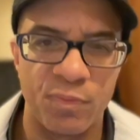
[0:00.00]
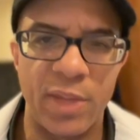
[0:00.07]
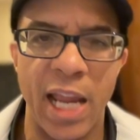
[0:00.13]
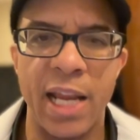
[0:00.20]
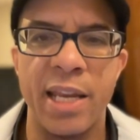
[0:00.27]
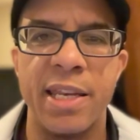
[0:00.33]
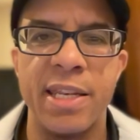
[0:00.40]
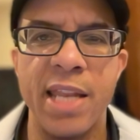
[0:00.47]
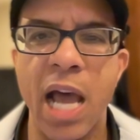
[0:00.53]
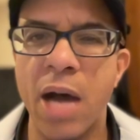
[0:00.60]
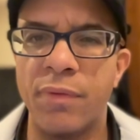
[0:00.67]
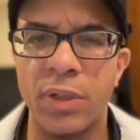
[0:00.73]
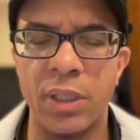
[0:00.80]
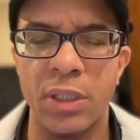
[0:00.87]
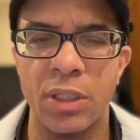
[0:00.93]
They
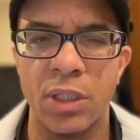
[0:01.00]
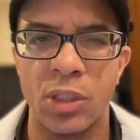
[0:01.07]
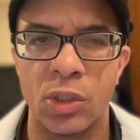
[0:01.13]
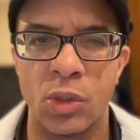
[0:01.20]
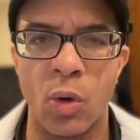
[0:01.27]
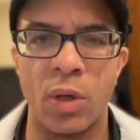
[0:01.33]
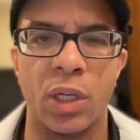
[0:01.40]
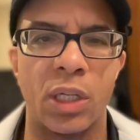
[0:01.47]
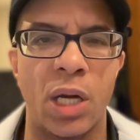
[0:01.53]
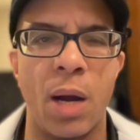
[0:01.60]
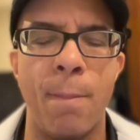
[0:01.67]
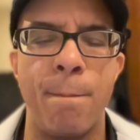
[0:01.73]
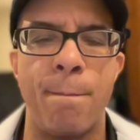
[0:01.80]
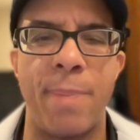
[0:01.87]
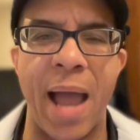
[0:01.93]
never gonna
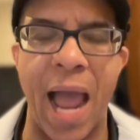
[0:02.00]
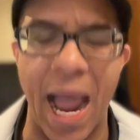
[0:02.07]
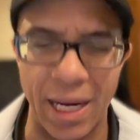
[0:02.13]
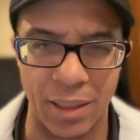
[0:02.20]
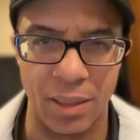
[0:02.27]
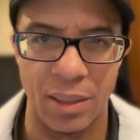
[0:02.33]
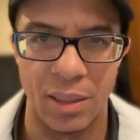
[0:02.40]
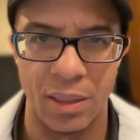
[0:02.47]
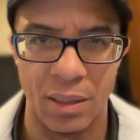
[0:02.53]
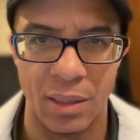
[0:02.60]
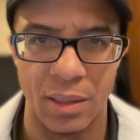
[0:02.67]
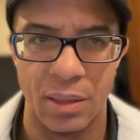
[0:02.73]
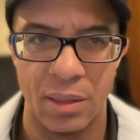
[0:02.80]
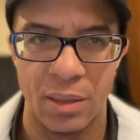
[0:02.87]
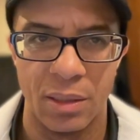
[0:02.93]
come back
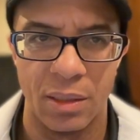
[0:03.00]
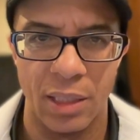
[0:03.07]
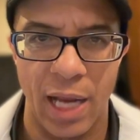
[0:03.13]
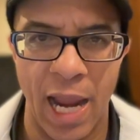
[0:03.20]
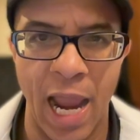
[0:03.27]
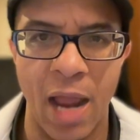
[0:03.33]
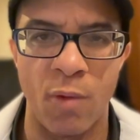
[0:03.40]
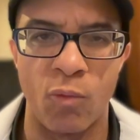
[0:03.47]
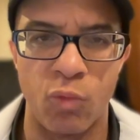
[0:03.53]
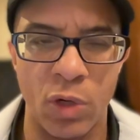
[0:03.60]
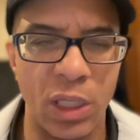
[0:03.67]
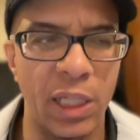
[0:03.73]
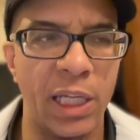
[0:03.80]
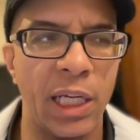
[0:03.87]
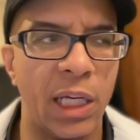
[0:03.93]
and
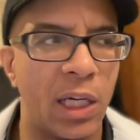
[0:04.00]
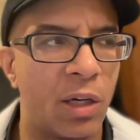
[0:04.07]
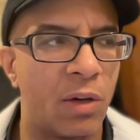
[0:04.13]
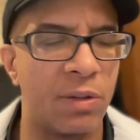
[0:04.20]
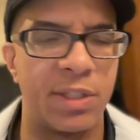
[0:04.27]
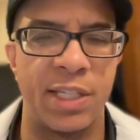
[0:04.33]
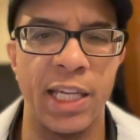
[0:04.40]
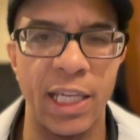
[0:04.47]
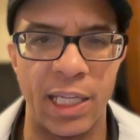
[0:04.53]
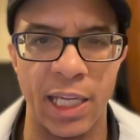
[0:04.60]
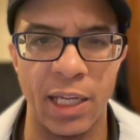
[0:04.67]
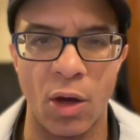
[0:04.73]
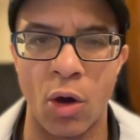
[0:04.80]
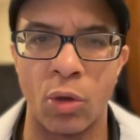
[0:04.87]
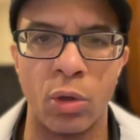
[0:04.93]
really critique
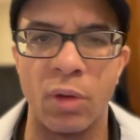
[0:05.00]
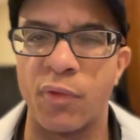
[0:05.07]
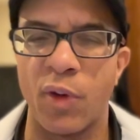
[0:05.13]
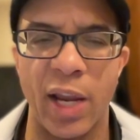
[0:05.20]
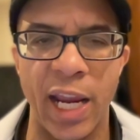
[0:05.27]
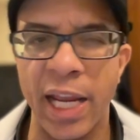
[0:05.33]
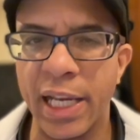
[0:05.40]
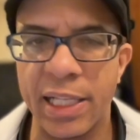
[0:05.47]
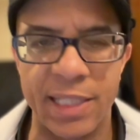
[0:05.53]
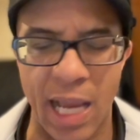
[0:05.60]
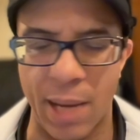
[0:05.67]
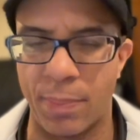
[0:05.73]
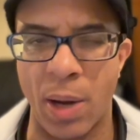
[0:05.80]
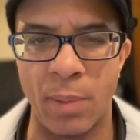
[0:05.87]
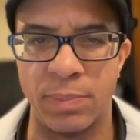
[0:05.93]
it or look for any
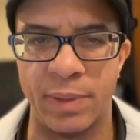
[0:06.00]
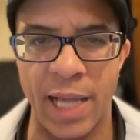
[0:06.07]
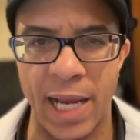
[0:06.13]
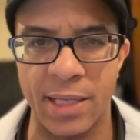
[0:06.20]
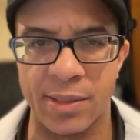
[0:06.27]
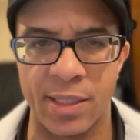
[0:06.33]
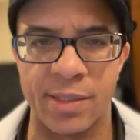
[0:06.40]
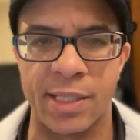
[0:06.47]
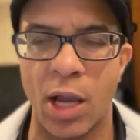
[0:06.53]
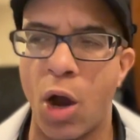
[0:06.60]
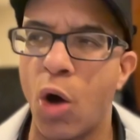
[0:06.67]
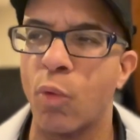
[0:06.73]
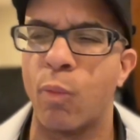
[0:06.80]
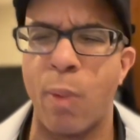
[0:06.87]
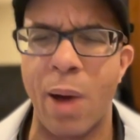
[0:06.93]
type of updates to say,
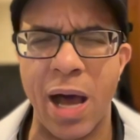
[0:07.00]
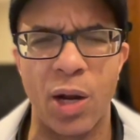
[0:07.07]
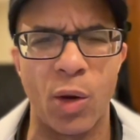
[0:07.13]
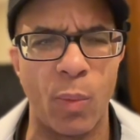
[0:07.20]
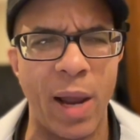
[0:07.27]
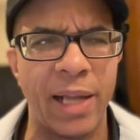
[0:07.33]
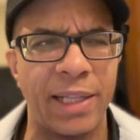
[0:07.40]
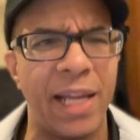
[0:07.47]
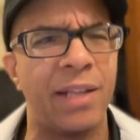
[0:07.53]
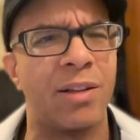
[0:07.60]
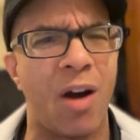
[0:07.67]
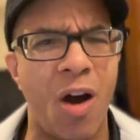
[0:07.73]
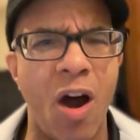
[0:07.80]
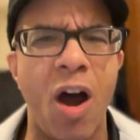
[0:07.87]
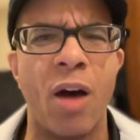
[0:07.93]
oh, by the way, they
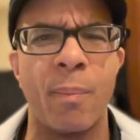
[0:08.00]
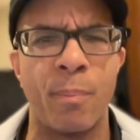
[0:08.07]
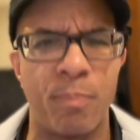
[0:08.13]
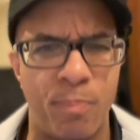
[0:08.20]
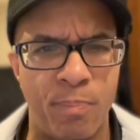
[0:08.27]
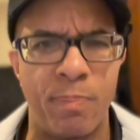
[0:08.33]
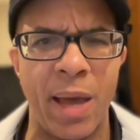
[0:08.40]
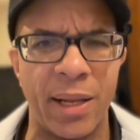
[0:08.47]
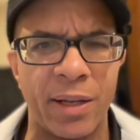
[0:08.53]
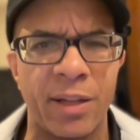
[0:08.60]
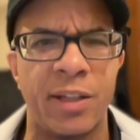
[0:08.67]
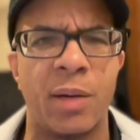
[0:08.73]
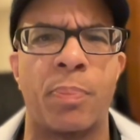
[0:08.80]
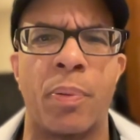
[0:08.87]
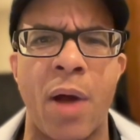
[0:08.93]
are better
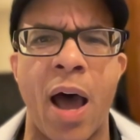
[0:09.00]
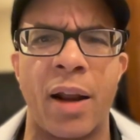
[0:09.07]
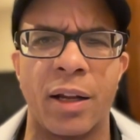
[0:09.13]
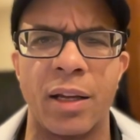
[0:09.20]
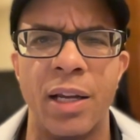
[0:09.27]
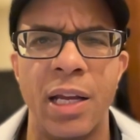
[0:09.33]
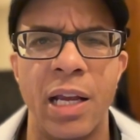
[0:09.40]
than the product.